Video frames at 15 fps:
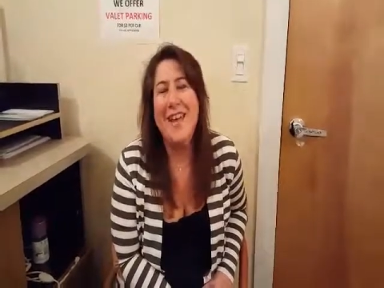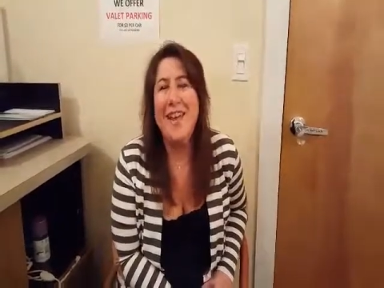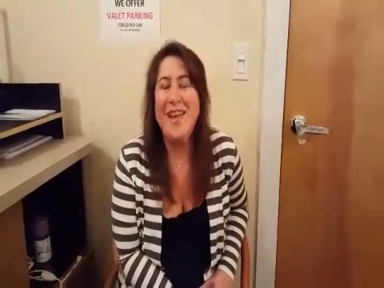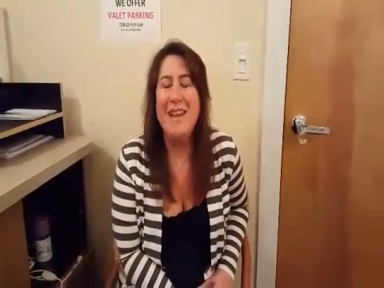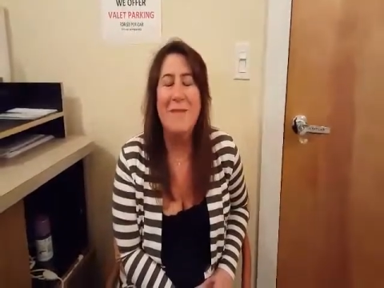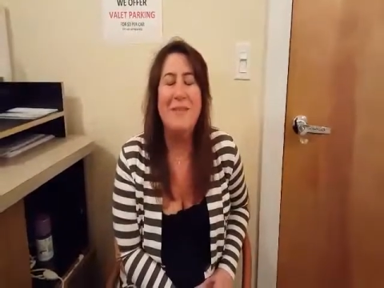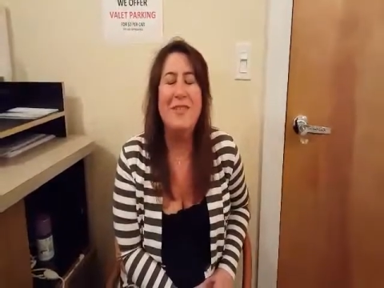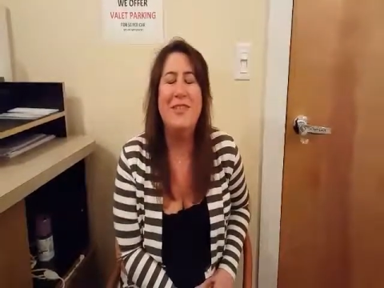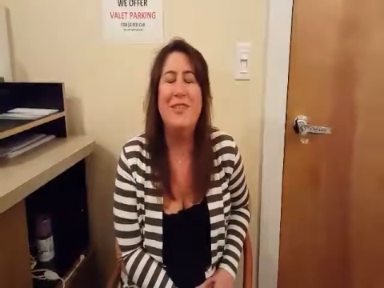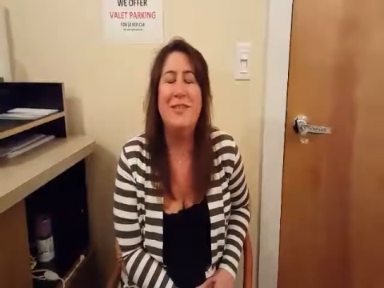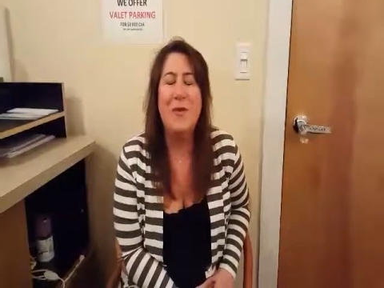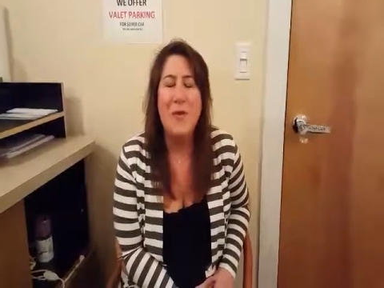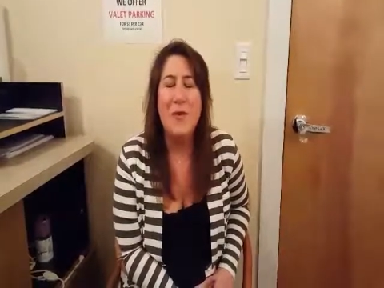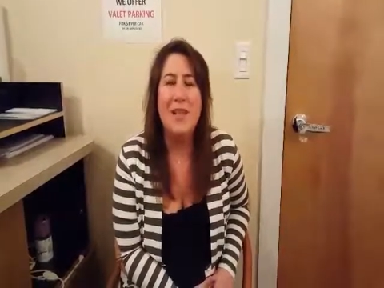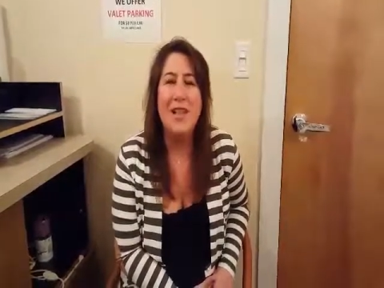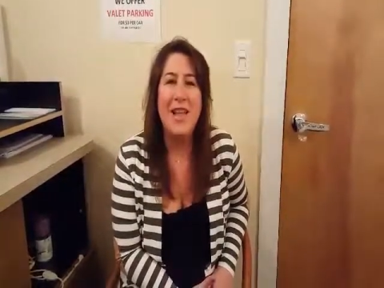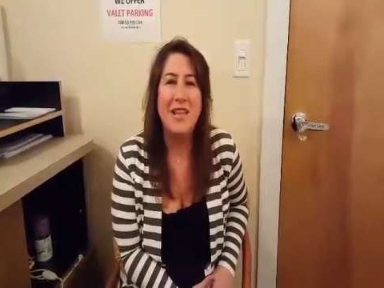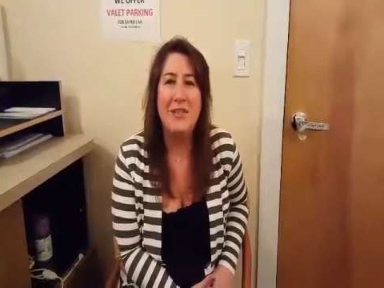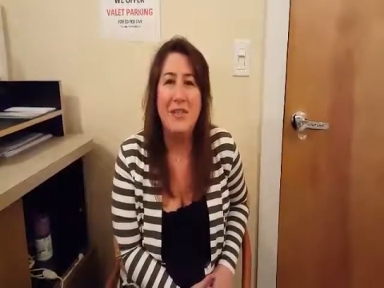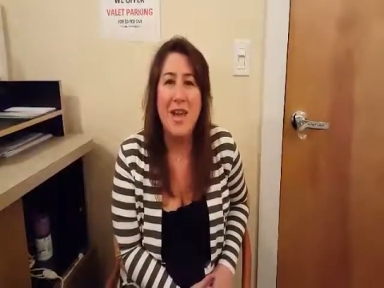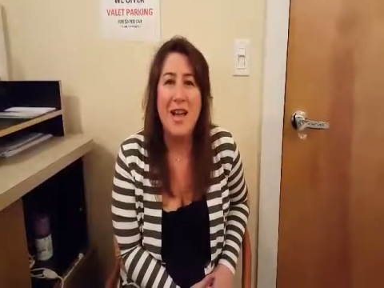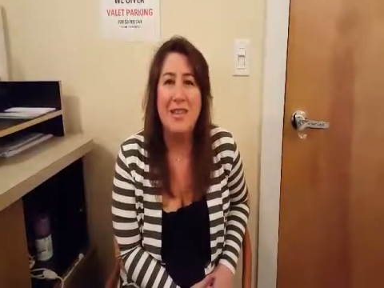And I'm so
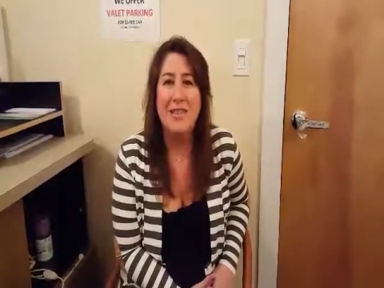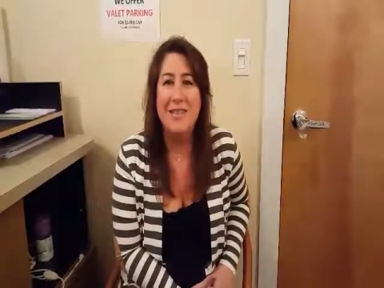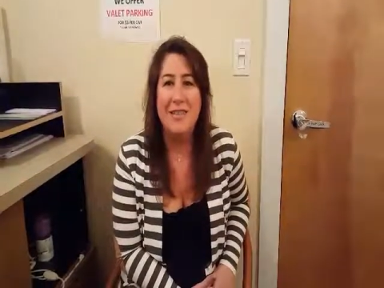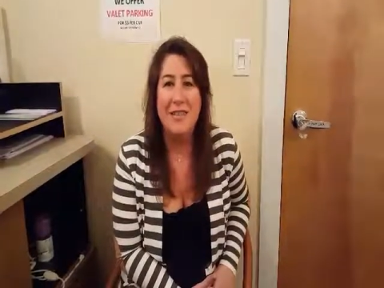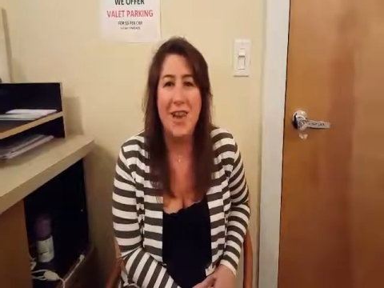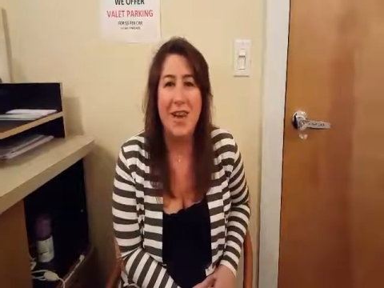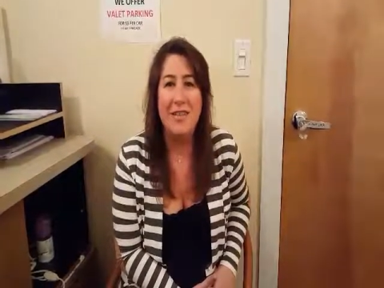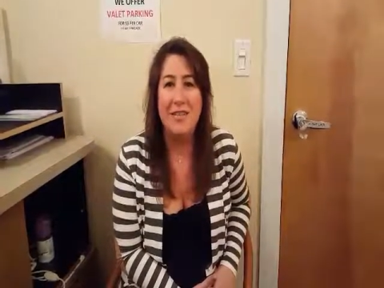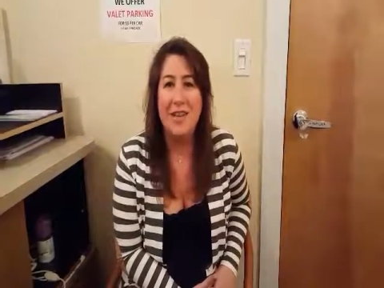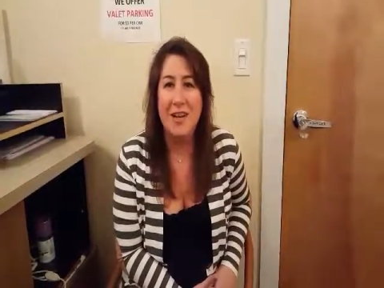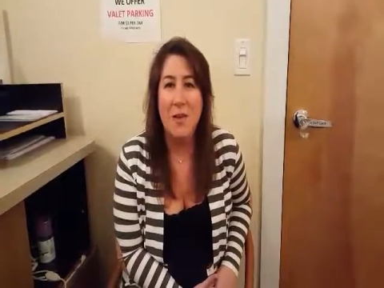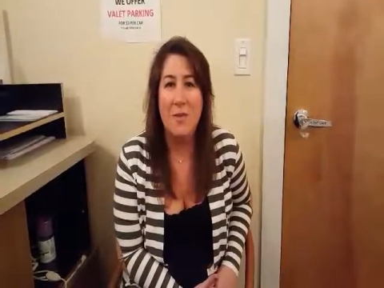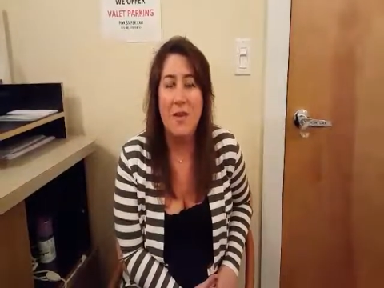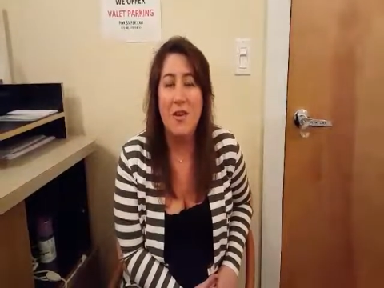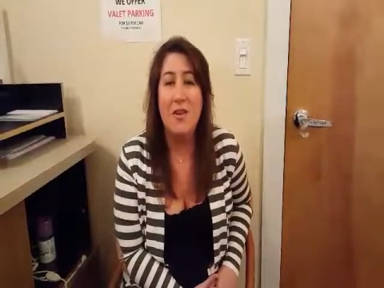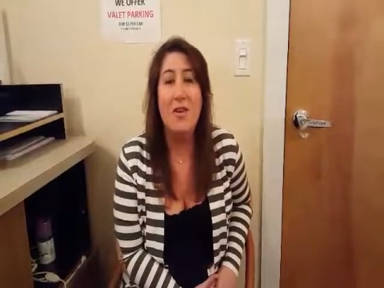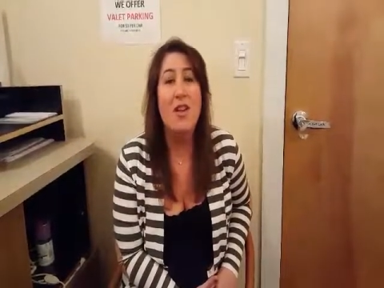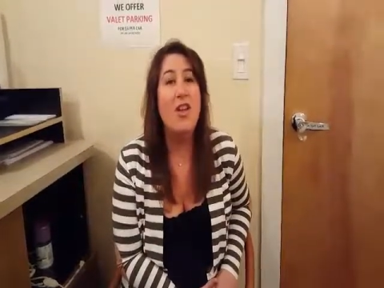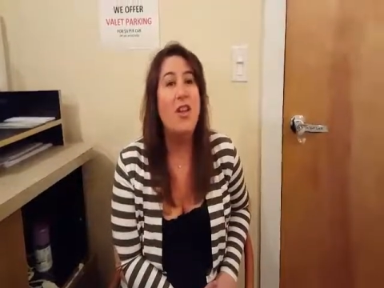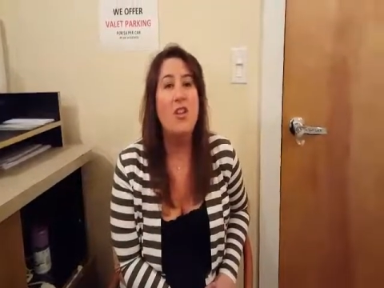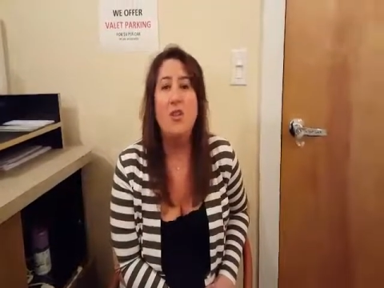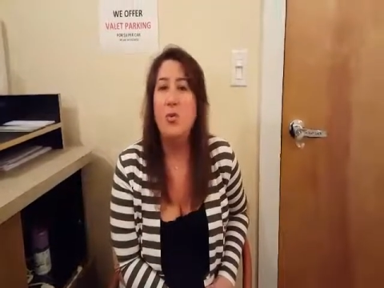glad you guys decided to come here.
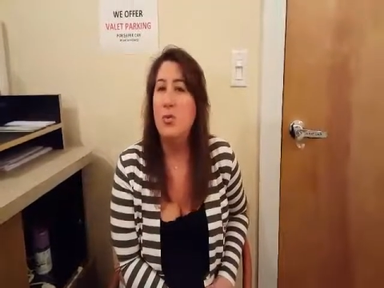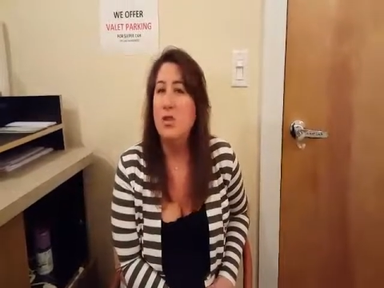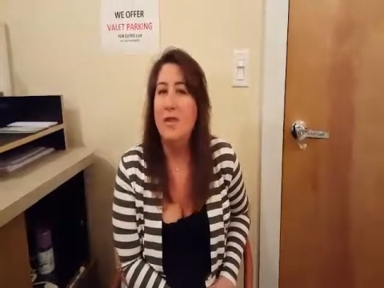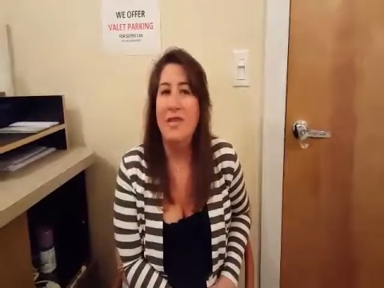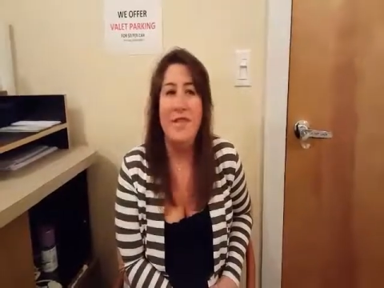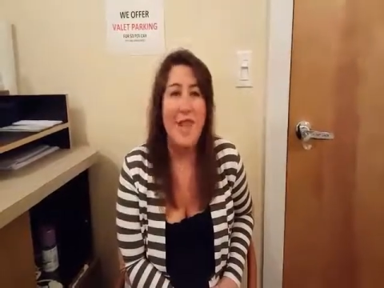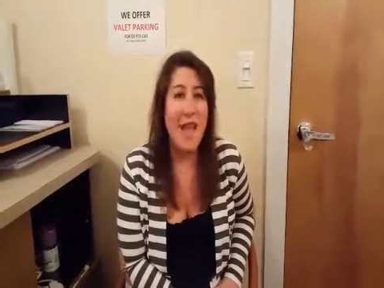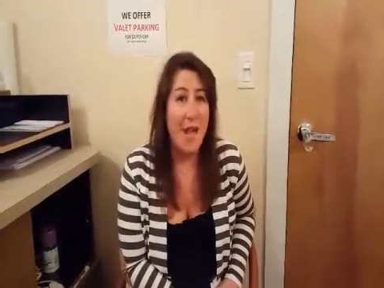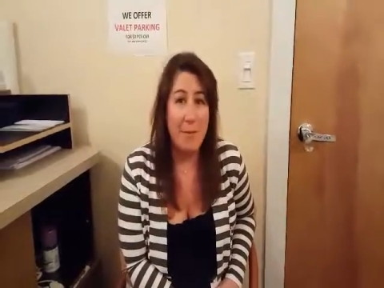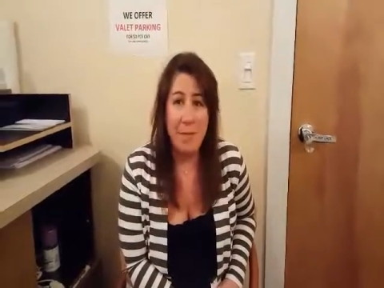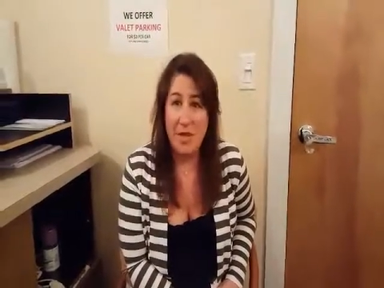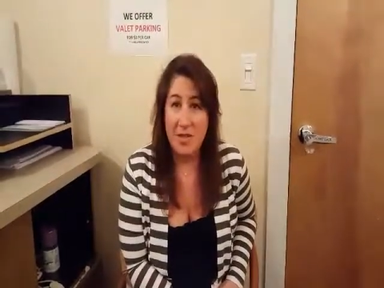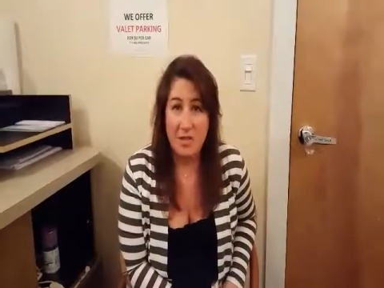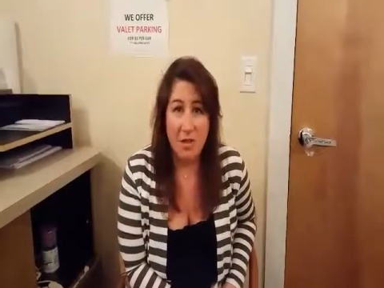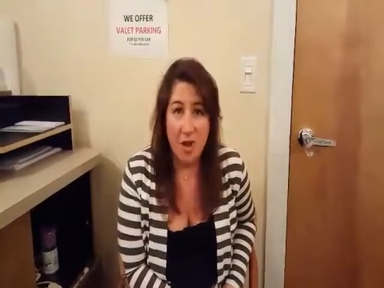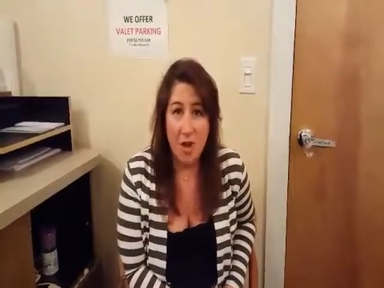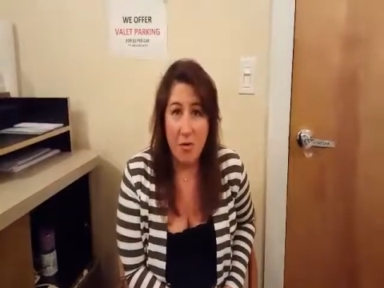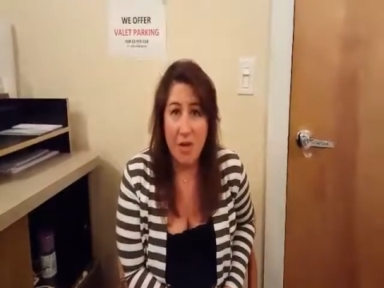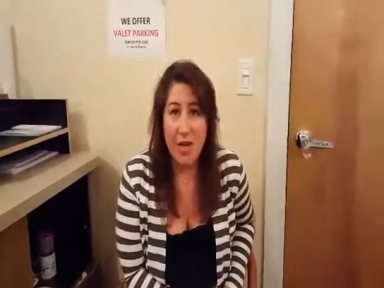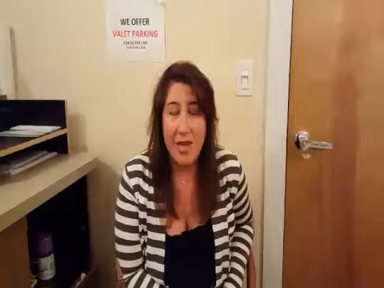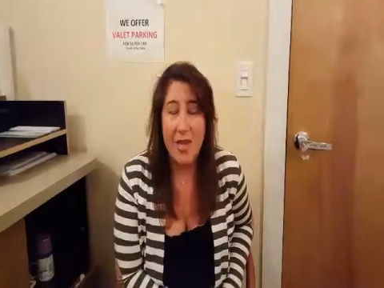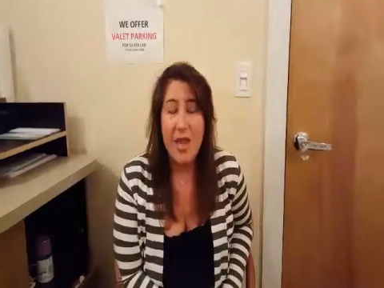You will not be
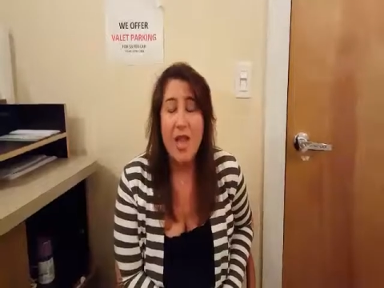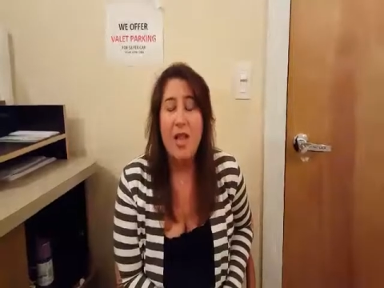sorry.